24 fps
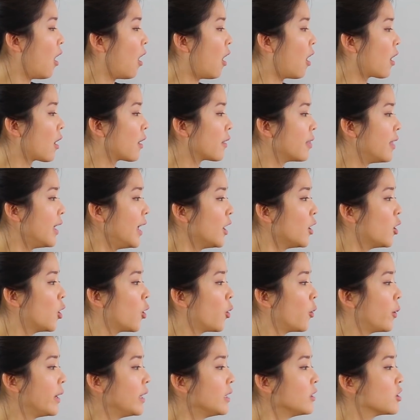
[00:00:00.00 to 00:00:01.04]
Are they
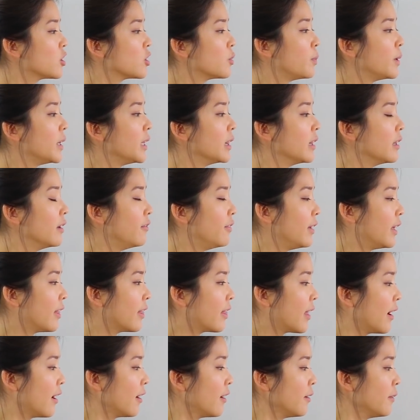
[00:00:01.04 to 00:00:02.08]
going to be living
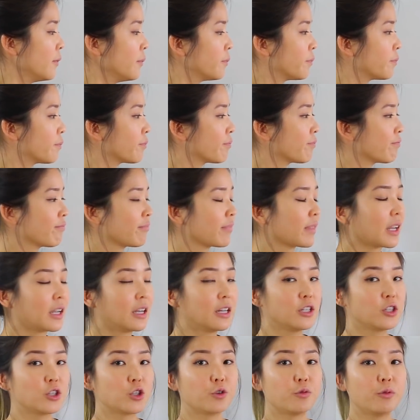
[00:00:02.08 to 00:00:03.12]
there?
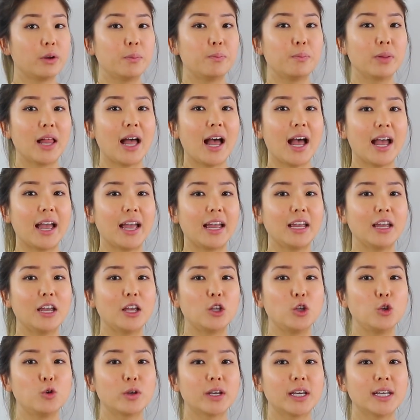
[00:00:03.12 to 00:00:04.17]
To reply,
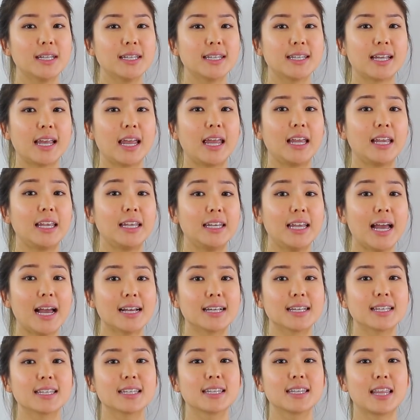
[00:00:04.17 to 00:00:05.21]
you can say
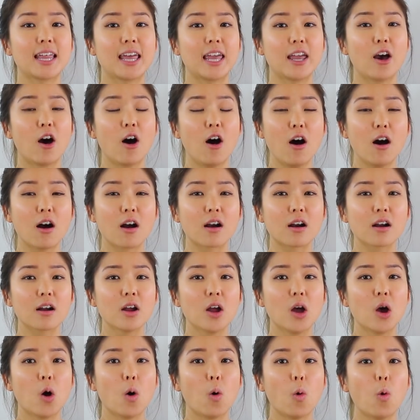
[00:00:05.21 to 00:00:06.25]
yes, they are,
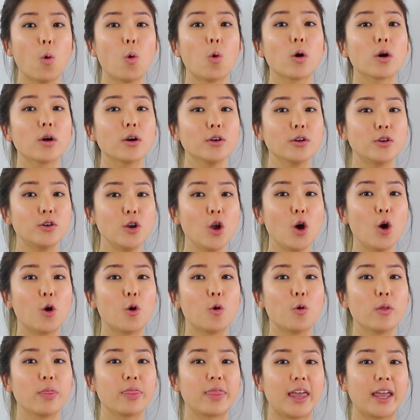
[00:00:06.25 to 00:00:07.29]
or
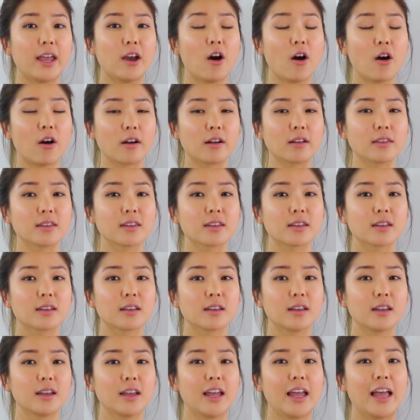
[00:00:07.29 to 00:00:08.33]
no, they aren't.
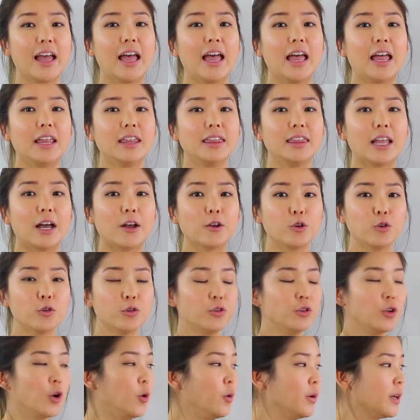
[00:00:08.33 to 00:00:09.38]
Now you'll
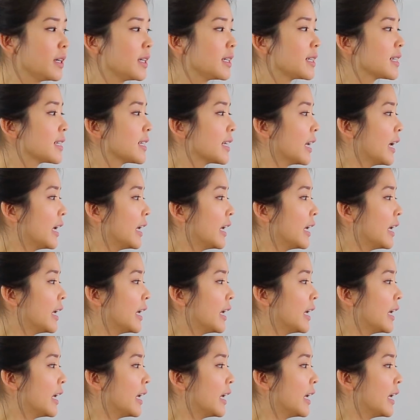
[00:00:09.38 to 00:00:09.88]
notice